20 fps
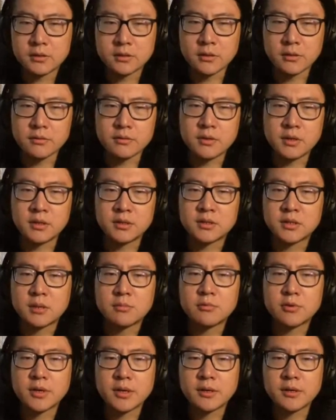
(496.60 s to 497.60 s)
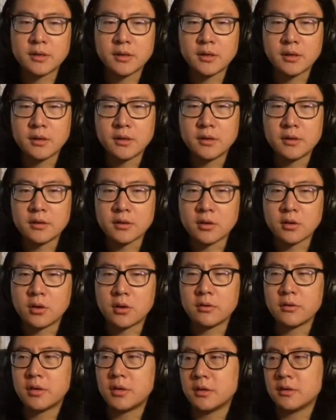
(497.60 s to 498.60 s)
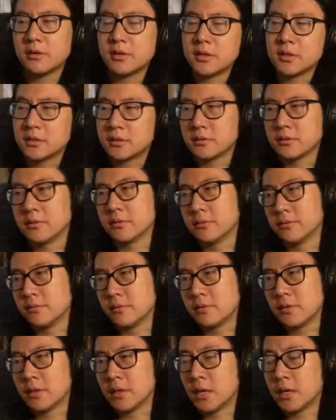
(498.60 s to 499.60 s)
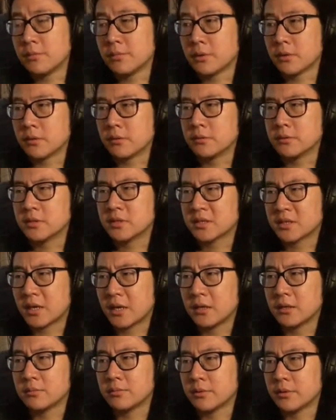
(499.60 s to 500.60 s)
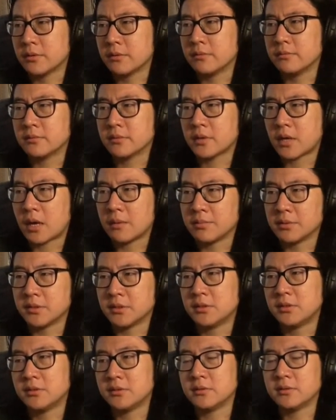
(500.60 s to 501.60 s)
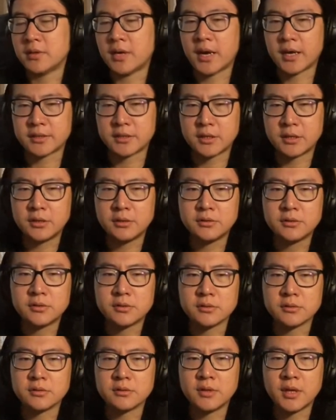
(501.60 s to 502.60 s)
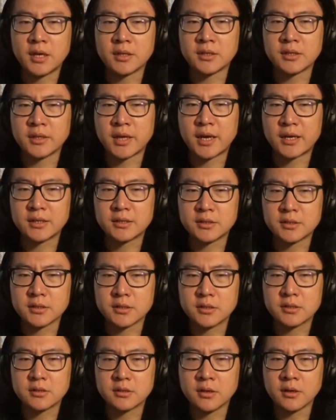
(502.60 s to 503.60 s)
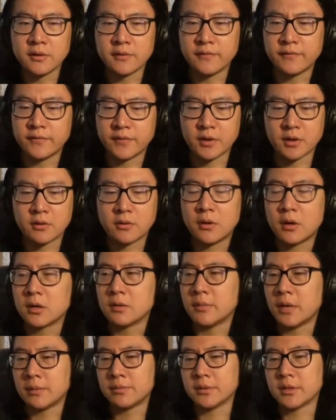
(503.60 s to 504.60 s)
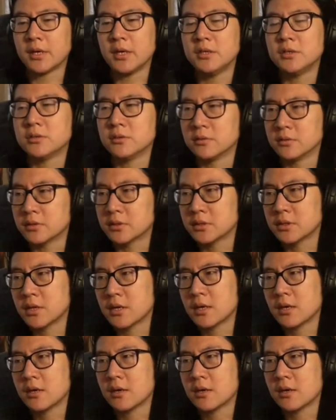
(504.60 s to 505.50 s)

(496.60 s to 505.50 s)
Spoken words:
So in summary, the goal here is to enable scalable composition, execution, and analysis of quantum applications.